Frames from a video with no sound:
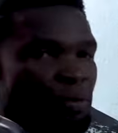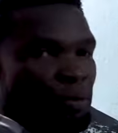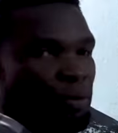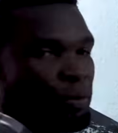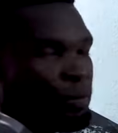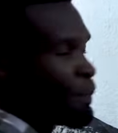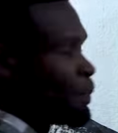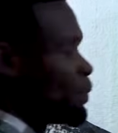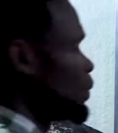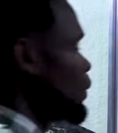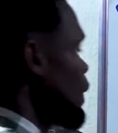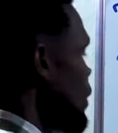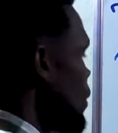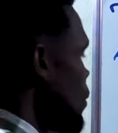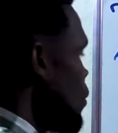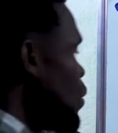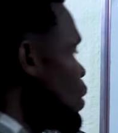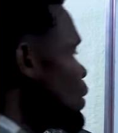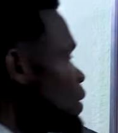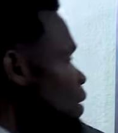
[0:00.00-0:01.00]
to,
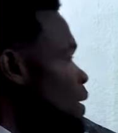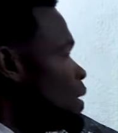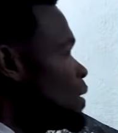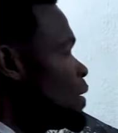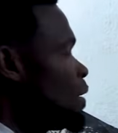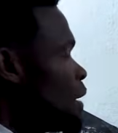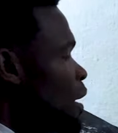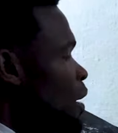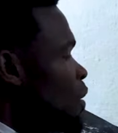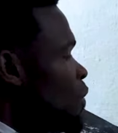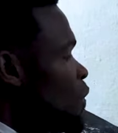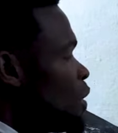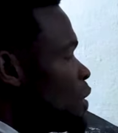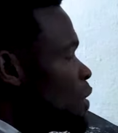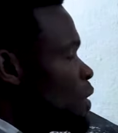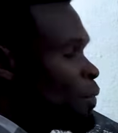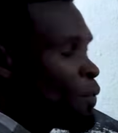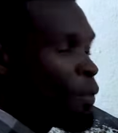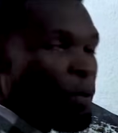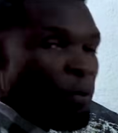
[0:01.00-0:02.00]
what is the
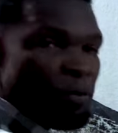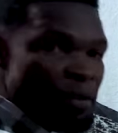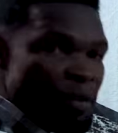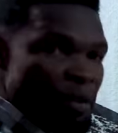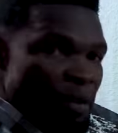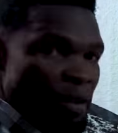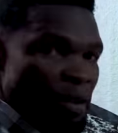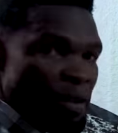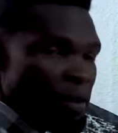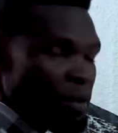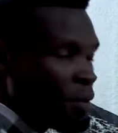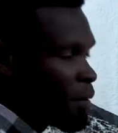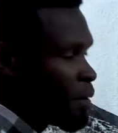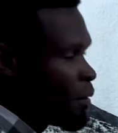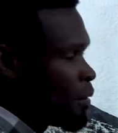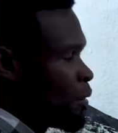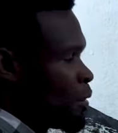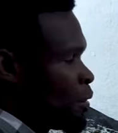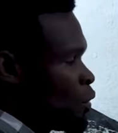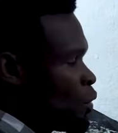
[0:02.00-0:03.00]
derivative of t?
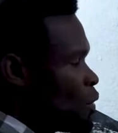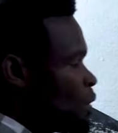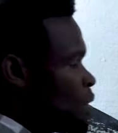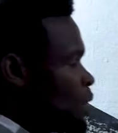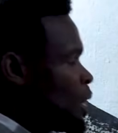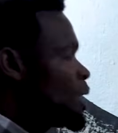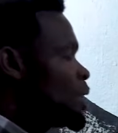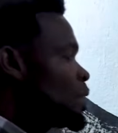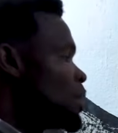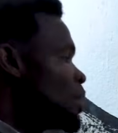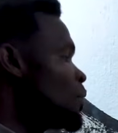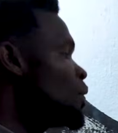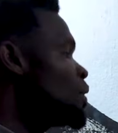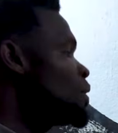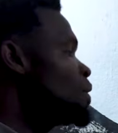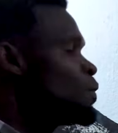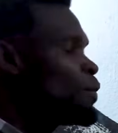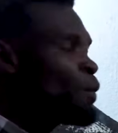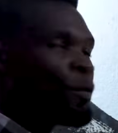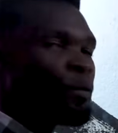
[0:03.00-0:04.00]
Just like the
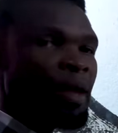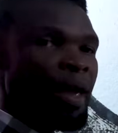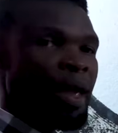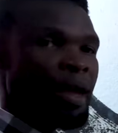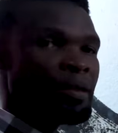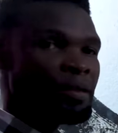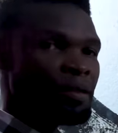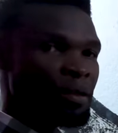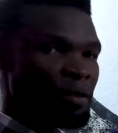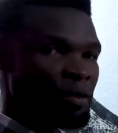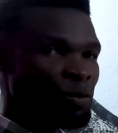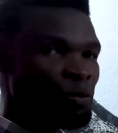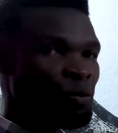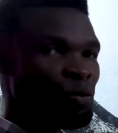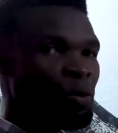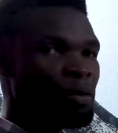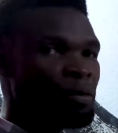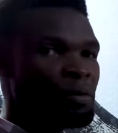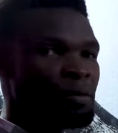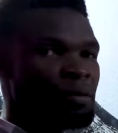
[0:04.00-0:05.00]
derivative of x is
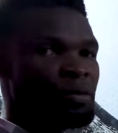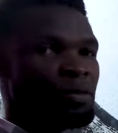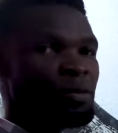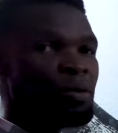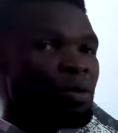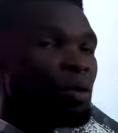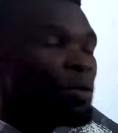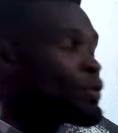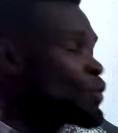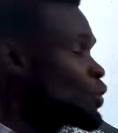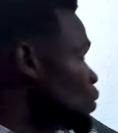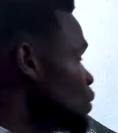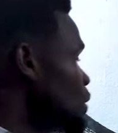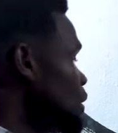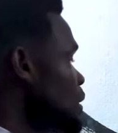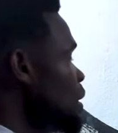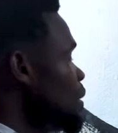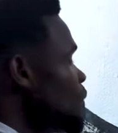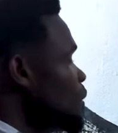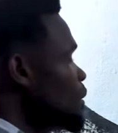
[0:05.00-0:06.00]
1, so also the
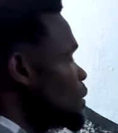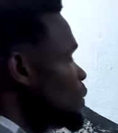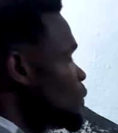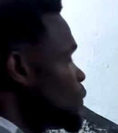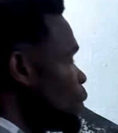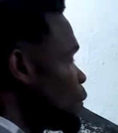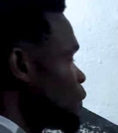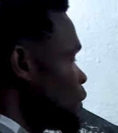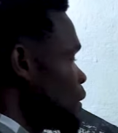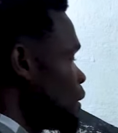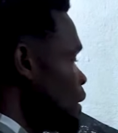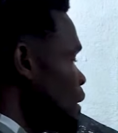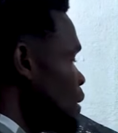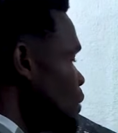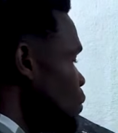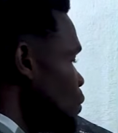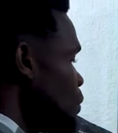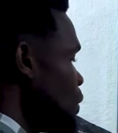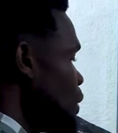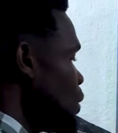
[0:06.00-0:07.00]
derivative of t
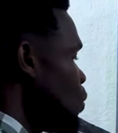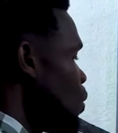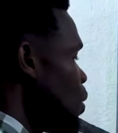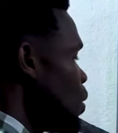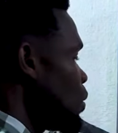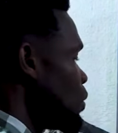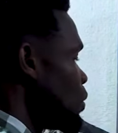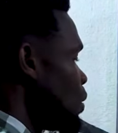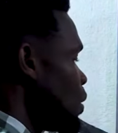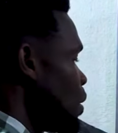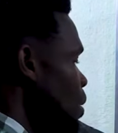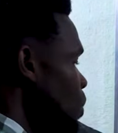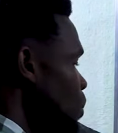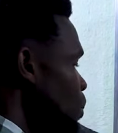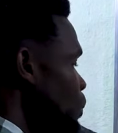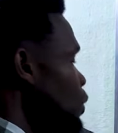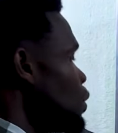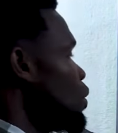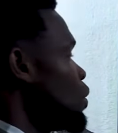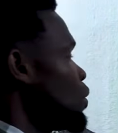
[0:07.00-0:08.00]
will be 1,
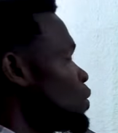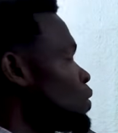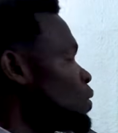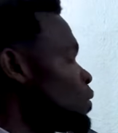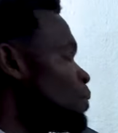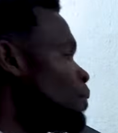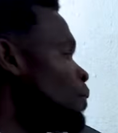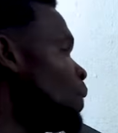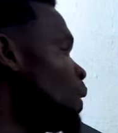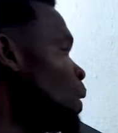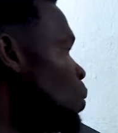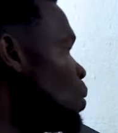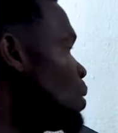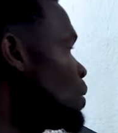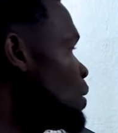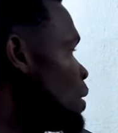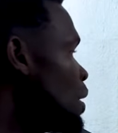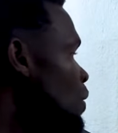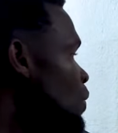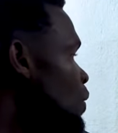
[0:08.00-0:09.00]
plus, what's
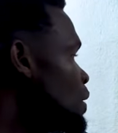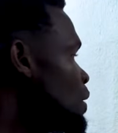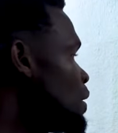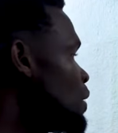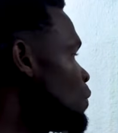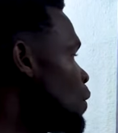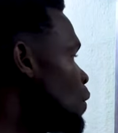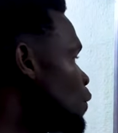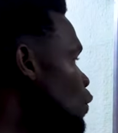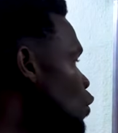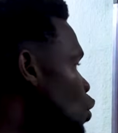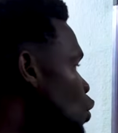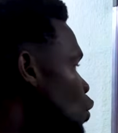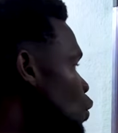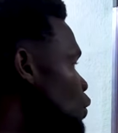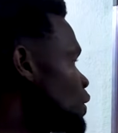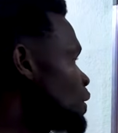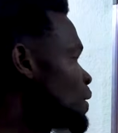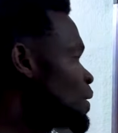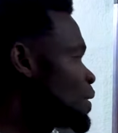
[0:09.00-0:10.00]
the derivative of
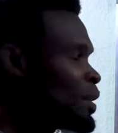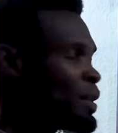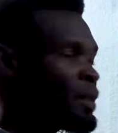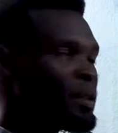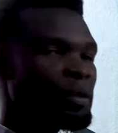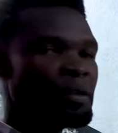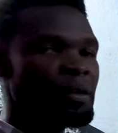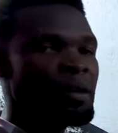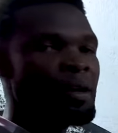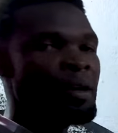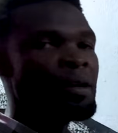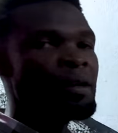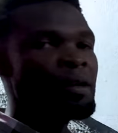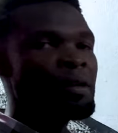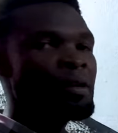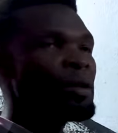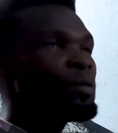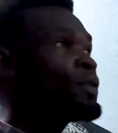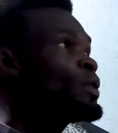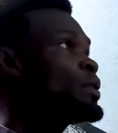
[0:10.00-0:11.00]
cos t? The
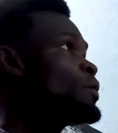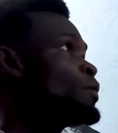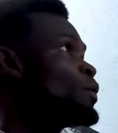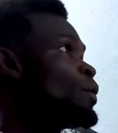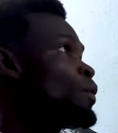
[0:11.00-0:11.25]
derivative